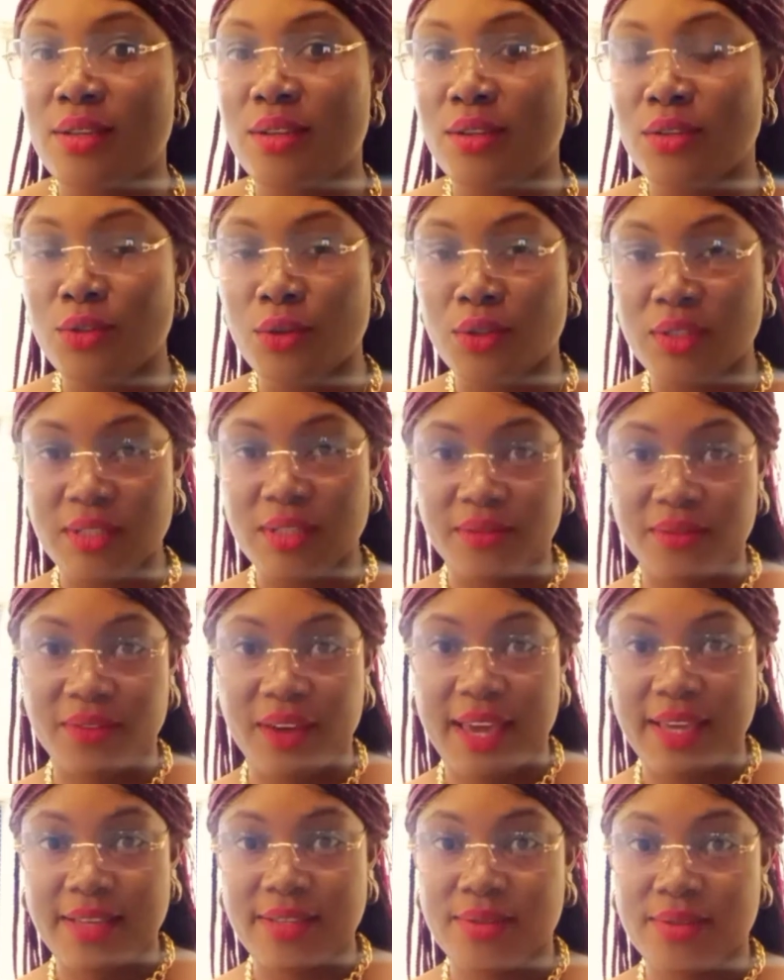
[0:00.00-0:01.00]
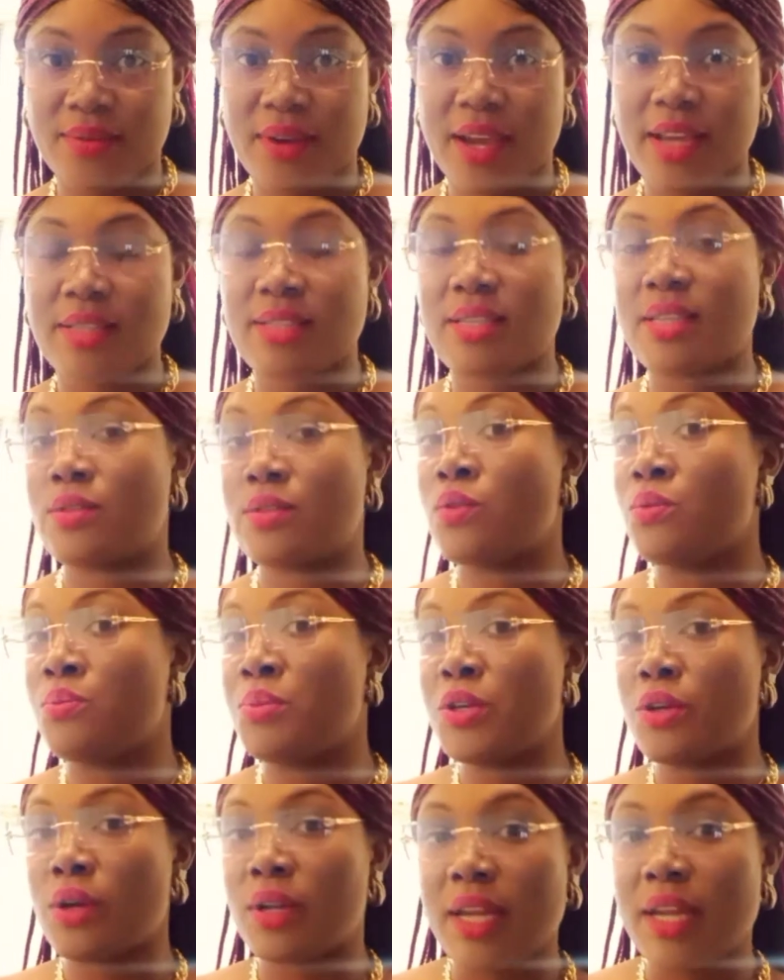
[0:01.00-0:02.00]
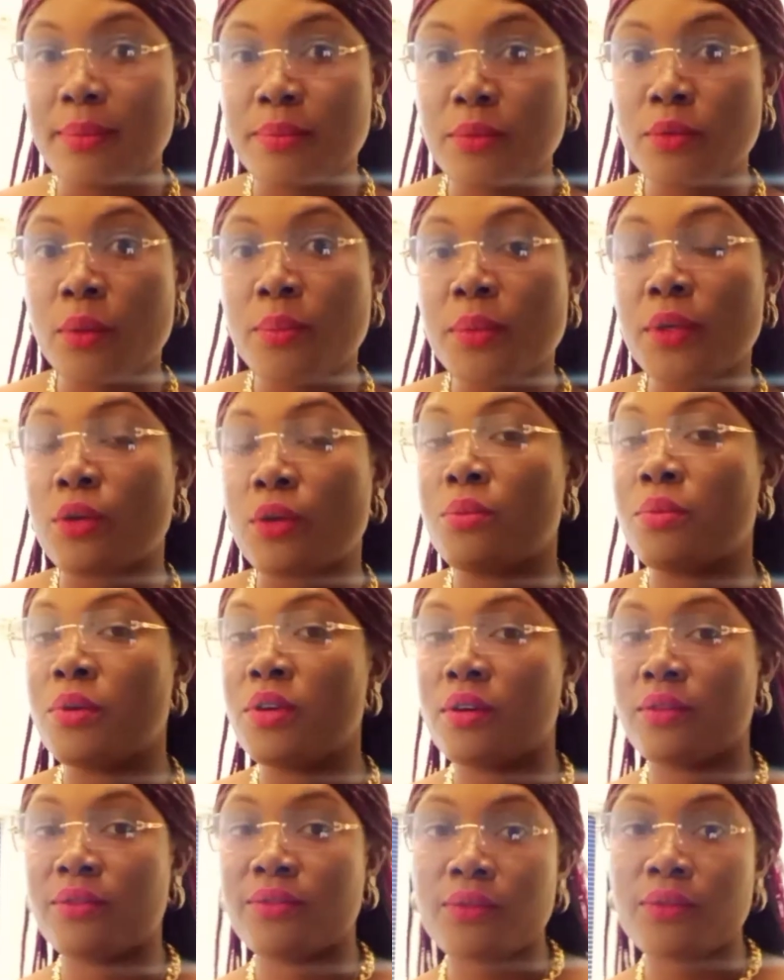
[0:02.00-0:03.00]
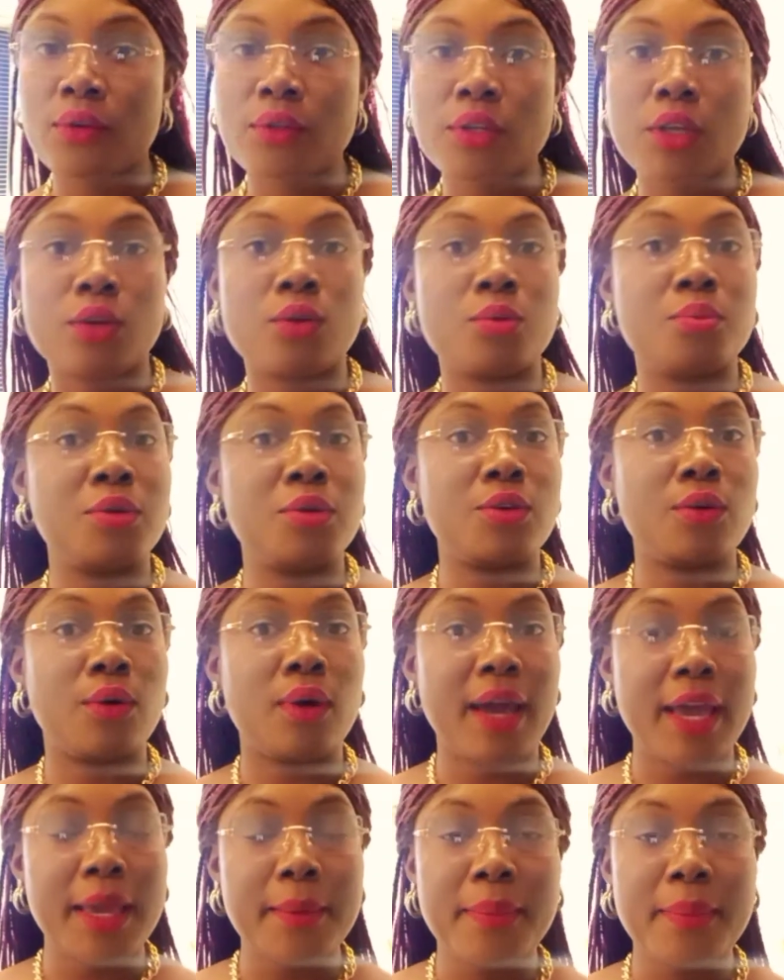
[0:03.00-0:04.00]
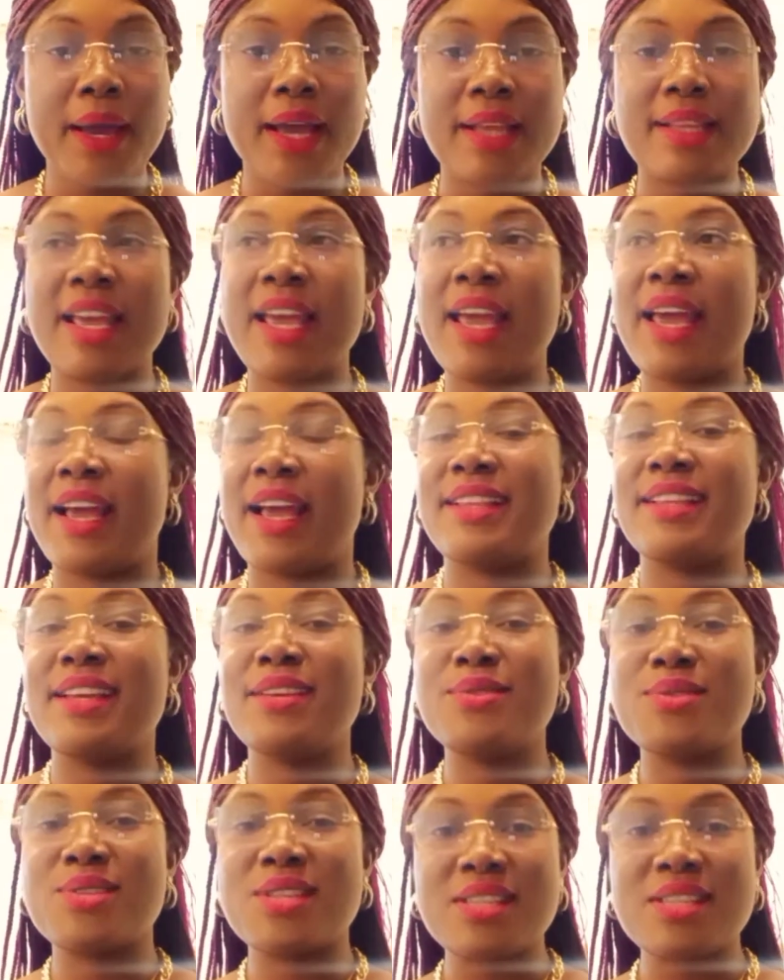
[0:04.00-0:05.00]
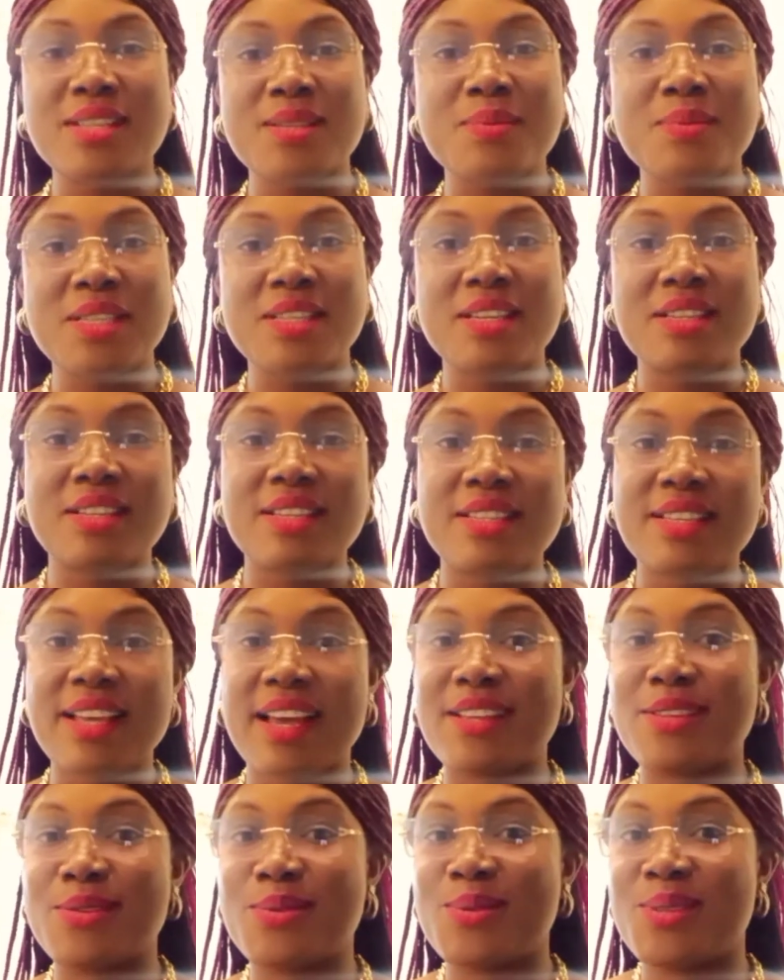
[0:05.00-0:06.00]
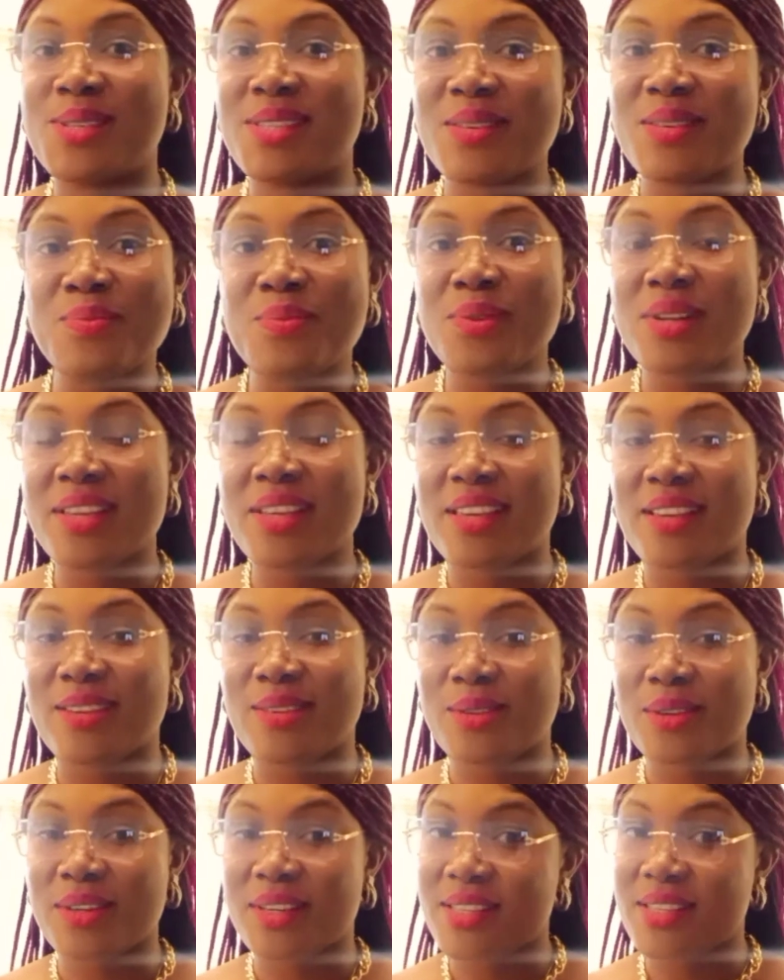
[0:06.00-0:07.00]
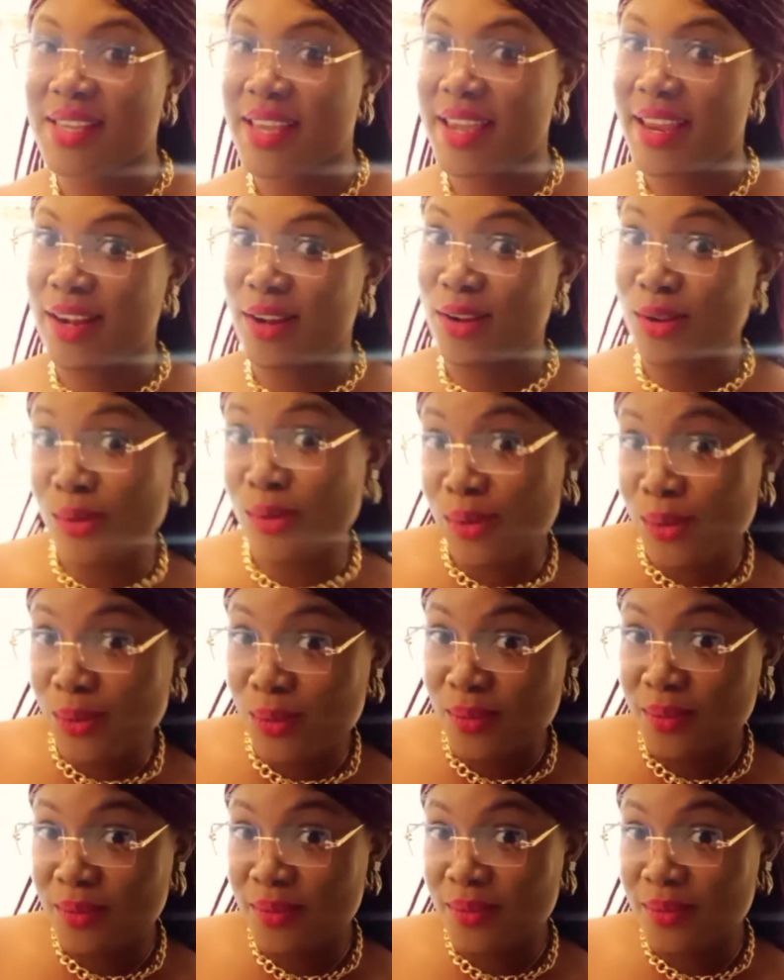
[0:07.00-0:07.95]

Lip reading: your device, right? It could be your laptop, it could be your phone, it could be your iPad, and then you see these messages and you simply ignore it. Hello.